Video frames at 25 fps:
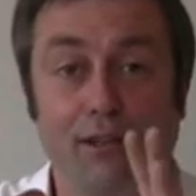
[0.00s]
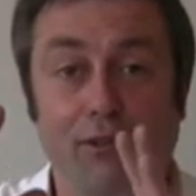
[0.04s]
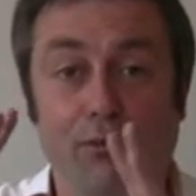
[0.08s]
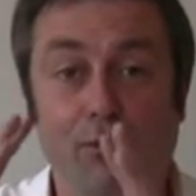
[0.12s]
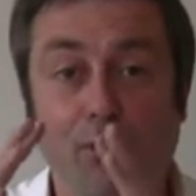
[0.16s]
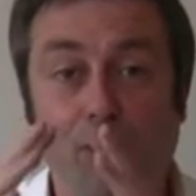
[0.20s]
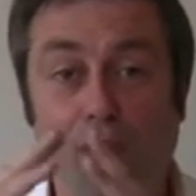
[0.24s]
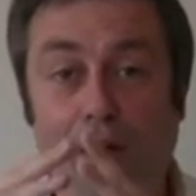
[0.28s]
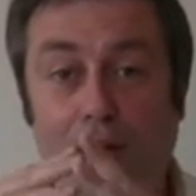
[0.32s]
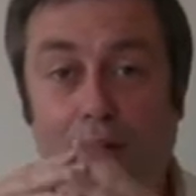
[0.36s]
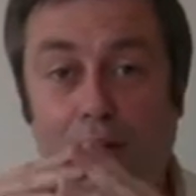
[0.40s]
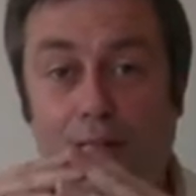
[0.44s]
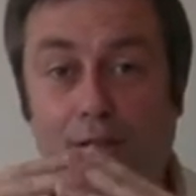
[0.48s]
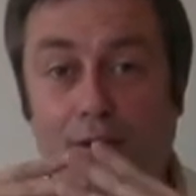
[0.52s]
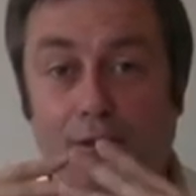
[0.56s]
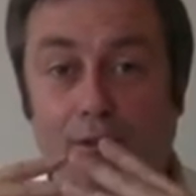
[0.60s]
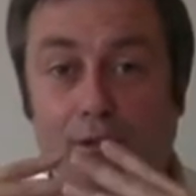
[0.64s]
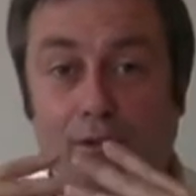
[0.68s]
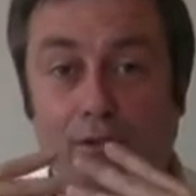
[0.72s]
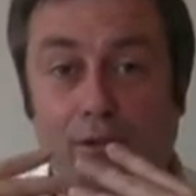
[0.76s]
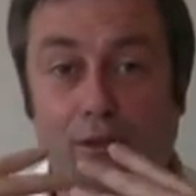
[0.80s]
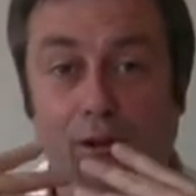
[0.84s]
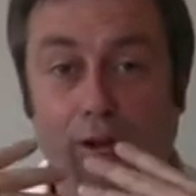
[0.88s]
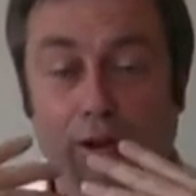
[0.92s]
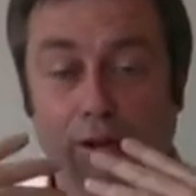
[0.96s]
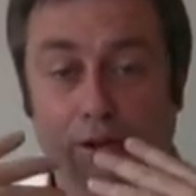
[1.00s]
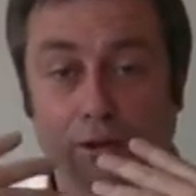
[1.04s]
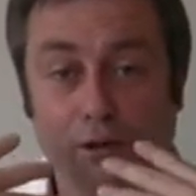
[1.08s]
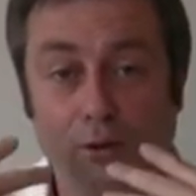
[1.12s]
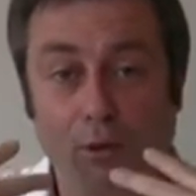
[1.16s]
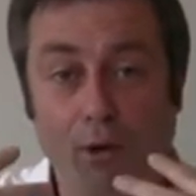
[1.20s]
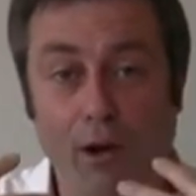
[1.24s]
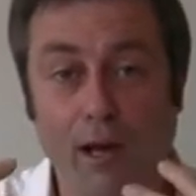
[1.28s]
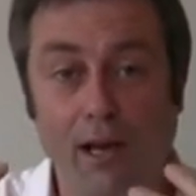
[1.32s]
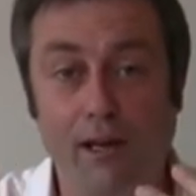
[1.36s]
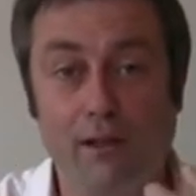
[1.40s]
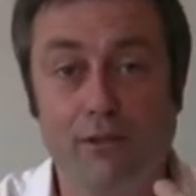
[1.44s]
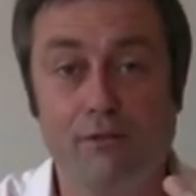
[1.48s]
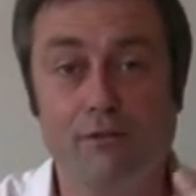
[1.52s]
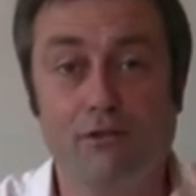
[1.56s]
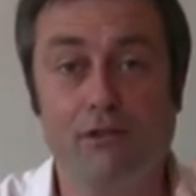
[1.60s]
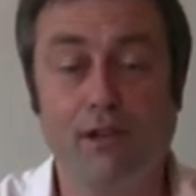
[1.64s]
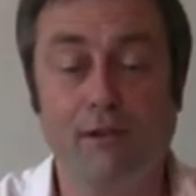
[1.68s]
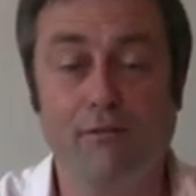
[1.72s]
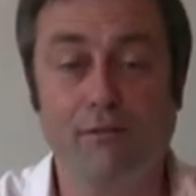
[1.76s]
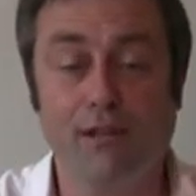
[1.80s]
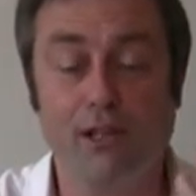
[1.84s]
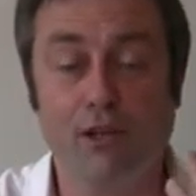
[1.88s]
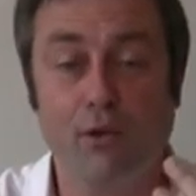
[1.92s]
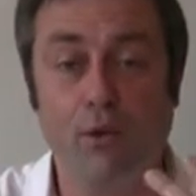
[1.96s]
The wine is
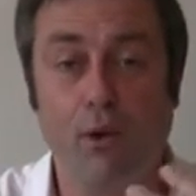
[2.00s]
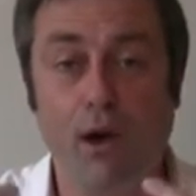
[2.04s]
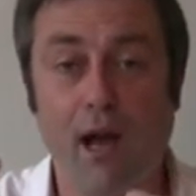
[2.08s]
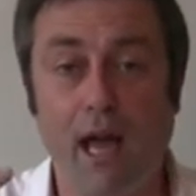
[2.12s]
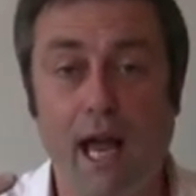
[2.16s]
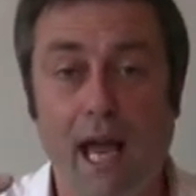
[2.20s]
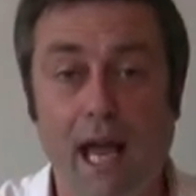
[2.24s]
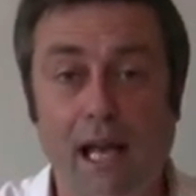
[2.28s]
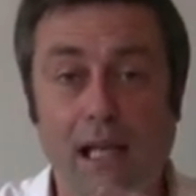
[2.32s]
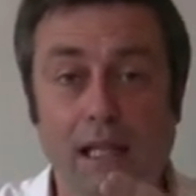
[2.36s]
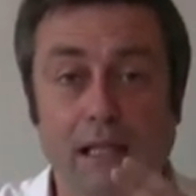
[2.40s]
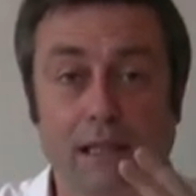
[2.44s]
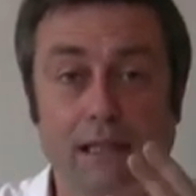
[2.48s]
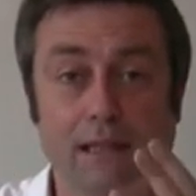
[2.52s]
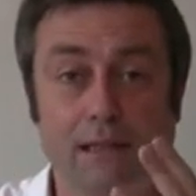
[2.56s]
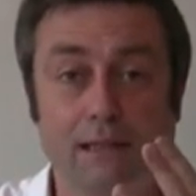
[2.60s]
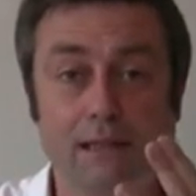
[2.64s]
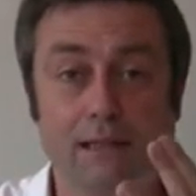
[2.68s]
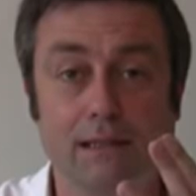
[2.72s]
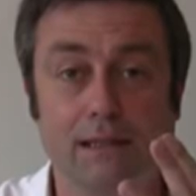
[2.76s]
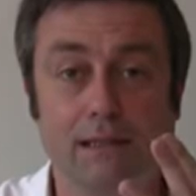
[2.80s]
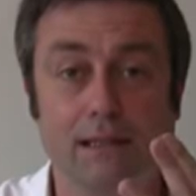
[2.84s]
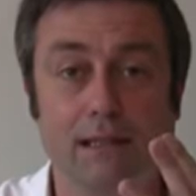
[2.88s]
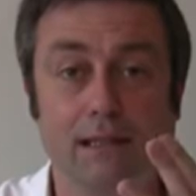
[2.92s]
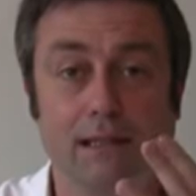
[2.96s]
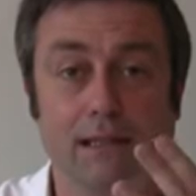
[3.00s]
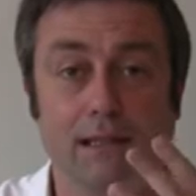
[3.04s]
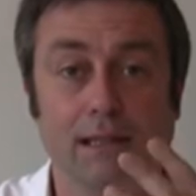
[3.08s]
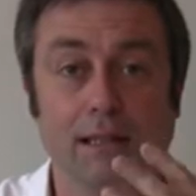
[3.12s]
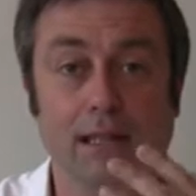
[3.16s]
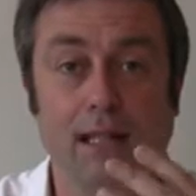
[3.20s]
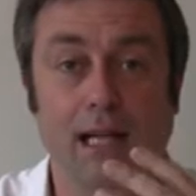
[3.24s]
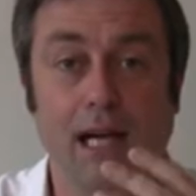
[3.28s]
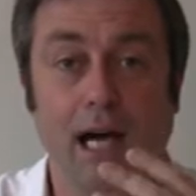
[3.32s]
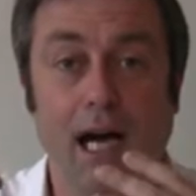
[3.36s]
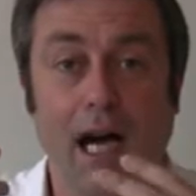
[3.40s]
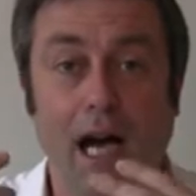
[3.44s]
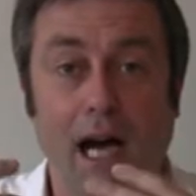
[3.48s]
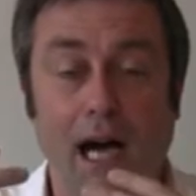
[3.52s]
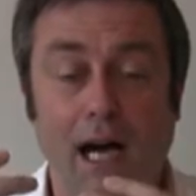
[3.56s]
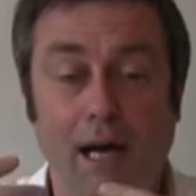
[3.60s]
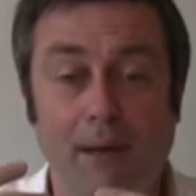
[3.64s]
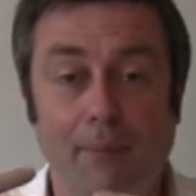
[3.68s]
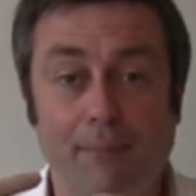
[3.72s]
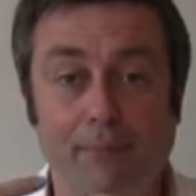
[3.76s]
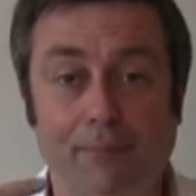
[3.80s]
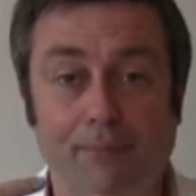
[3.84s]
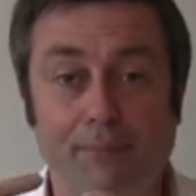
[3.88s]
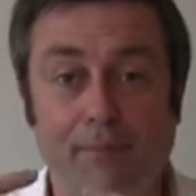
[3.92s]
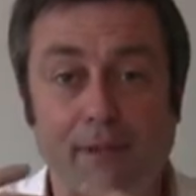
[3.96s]
generally quite elegant,
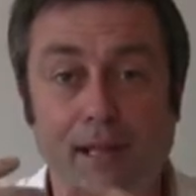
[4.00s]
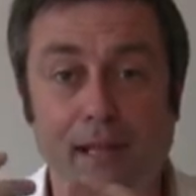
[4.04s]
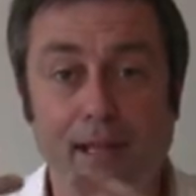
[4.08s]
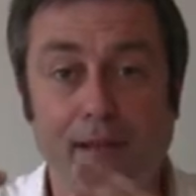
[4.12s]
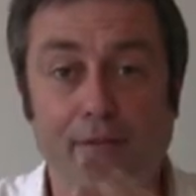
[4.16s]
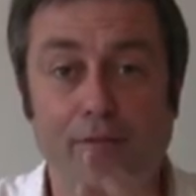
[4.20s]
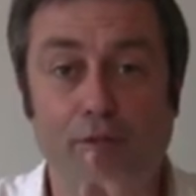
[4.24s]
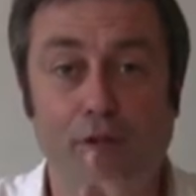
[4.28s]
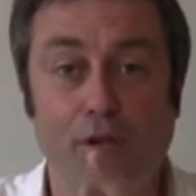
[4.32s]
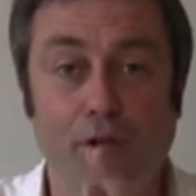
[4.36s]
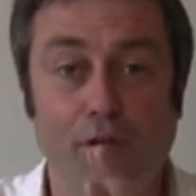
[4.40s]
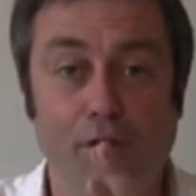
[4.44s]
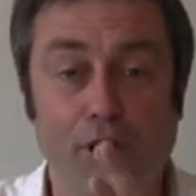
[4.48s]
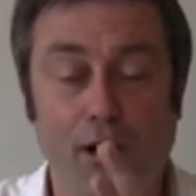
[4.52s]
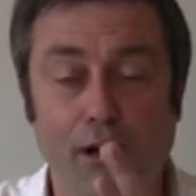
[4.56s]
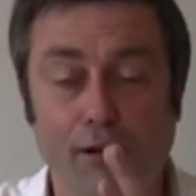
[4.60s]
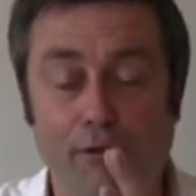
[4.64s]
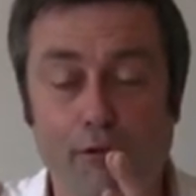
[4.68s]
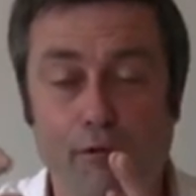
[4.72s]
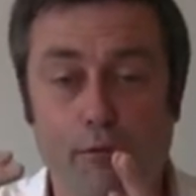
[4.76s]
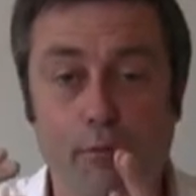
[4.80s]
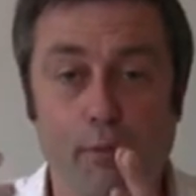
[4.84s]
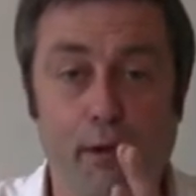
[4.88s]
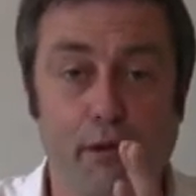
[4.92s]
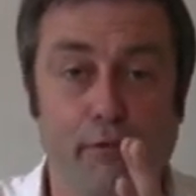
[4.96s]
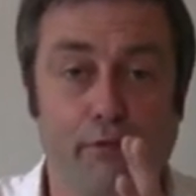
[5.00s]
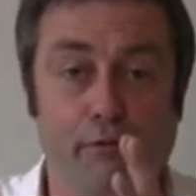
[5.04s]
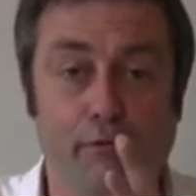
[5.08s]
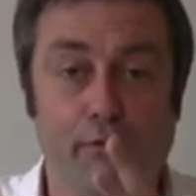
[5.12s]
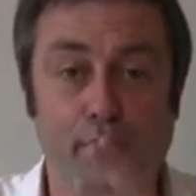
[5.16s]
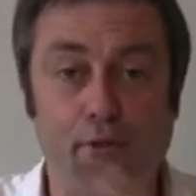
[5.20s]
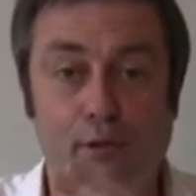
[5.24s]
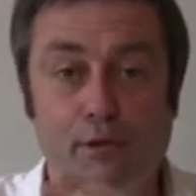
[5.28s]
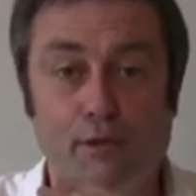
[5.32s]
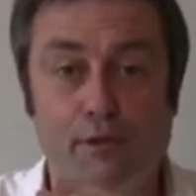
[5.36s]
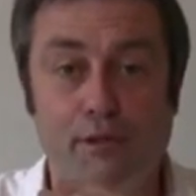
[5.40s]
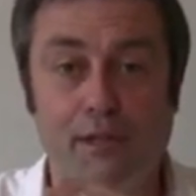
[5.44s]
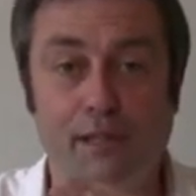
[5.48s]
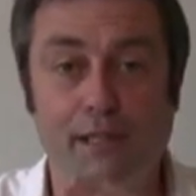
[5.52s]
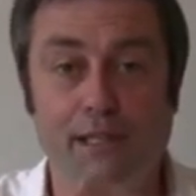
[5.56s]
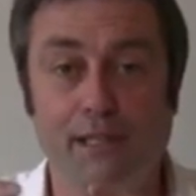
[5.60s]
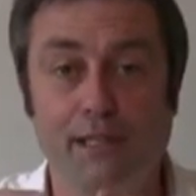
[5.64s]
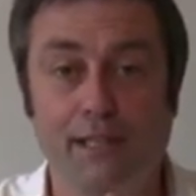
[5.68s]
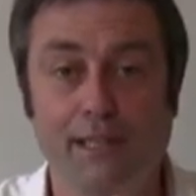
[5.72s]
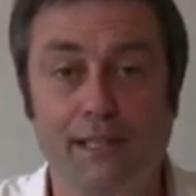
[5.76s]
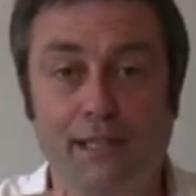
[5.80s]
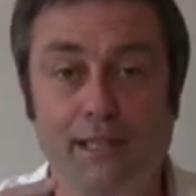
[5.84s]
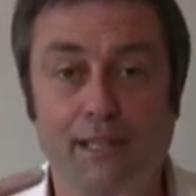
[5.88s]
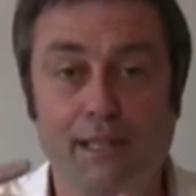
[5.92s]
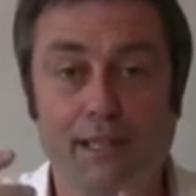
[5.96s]
if not kind of a bit
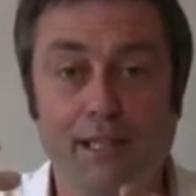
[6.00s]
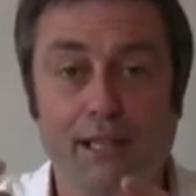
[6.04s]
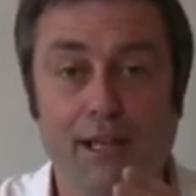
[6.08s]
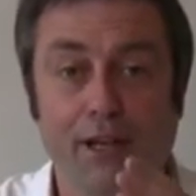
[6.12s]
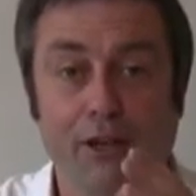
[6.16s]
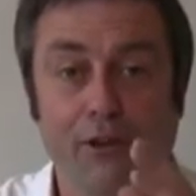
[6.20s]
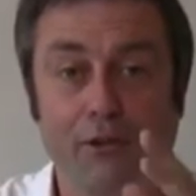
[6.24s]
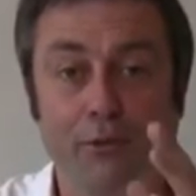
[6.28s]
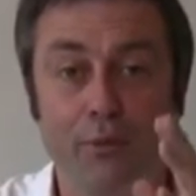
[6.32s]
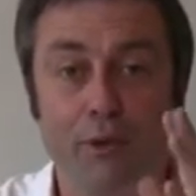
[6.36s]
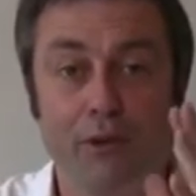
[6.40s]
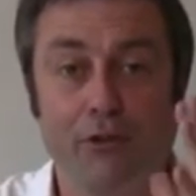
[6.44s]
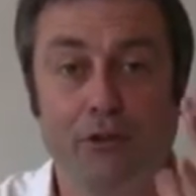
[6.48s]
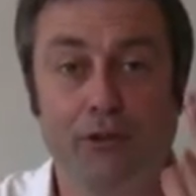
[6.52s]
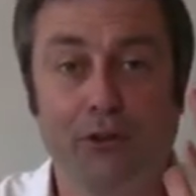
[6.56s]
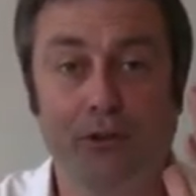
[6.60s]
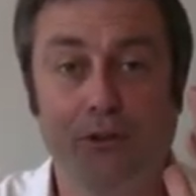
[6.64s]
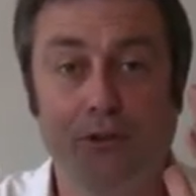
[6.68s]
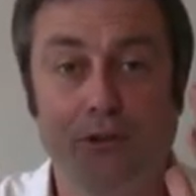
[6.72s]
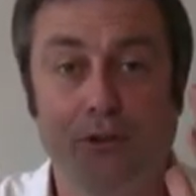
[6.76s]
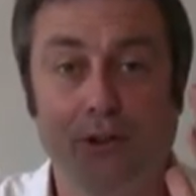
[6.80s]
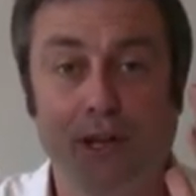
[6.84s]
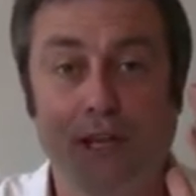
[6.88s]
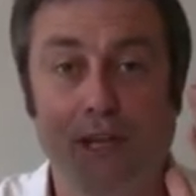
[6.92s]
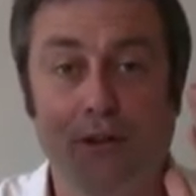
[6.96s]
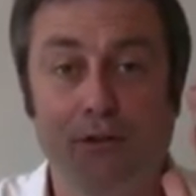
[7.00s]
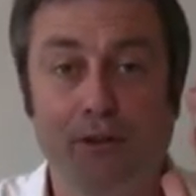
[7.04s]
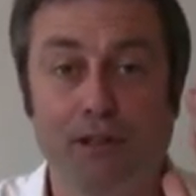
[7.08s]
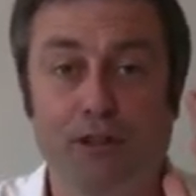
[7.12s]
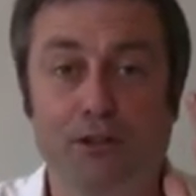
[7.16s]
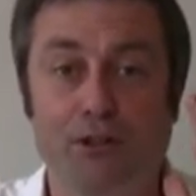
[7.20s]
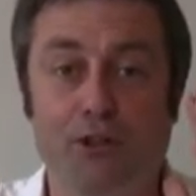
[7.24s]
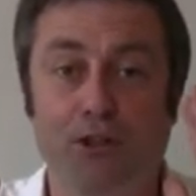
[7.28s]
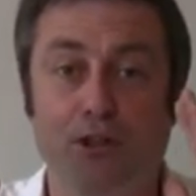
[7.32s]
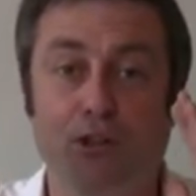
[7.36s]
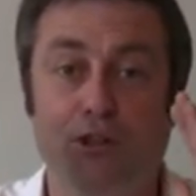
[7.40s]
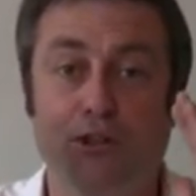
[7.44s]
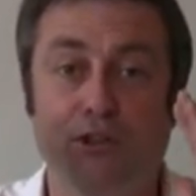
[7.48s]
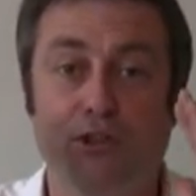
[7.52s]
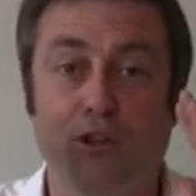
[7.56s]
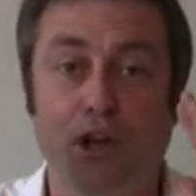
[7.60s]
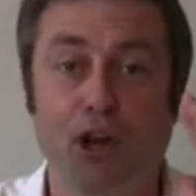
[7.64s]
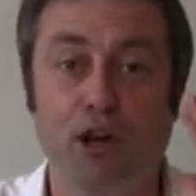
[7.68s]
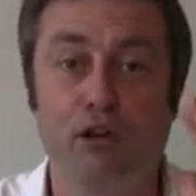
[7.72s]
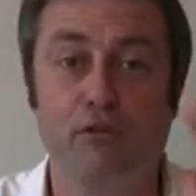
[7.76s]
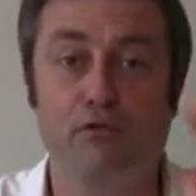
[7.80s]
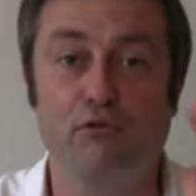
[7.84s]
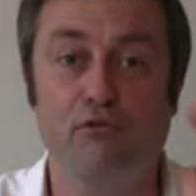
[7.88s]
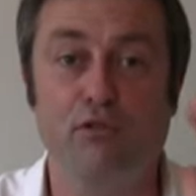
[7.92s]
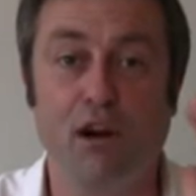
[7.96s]
fruity, as well as the scenery is just
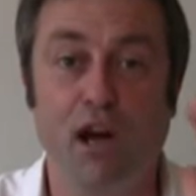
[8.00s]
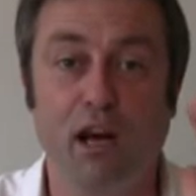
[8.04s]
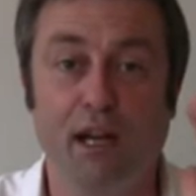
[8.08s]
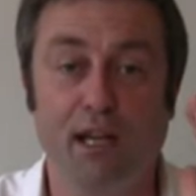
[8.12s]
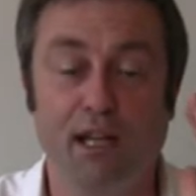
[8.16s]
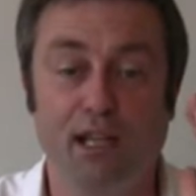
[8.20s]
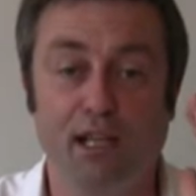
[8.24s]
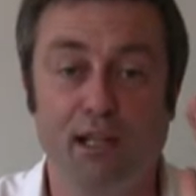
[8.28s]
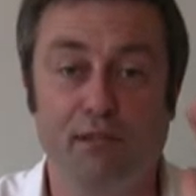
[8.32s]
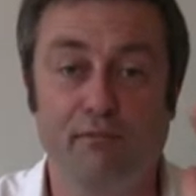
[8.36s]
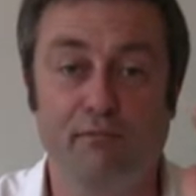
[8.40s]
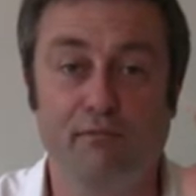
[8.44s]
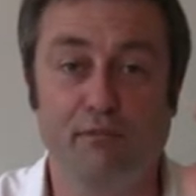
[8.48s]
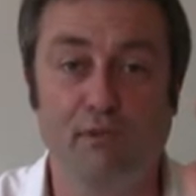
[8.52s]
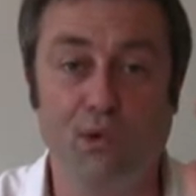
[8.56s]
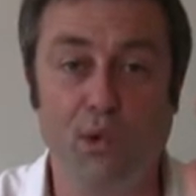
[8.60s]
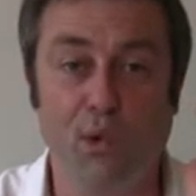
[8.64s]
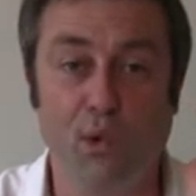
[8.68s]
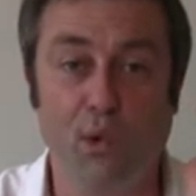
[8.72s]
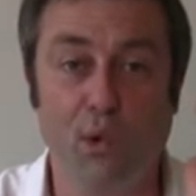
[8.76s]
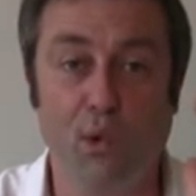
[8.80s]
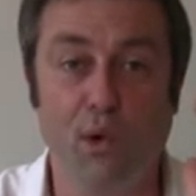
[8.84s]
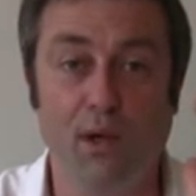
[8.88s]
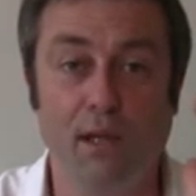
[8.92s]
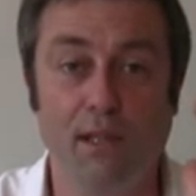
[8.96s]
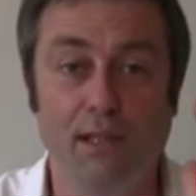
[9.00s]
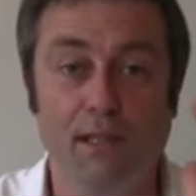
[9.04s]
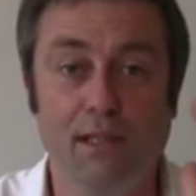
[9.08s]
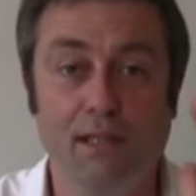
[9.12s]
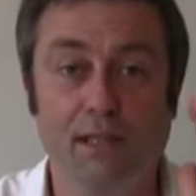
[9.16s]
so rugged and raw,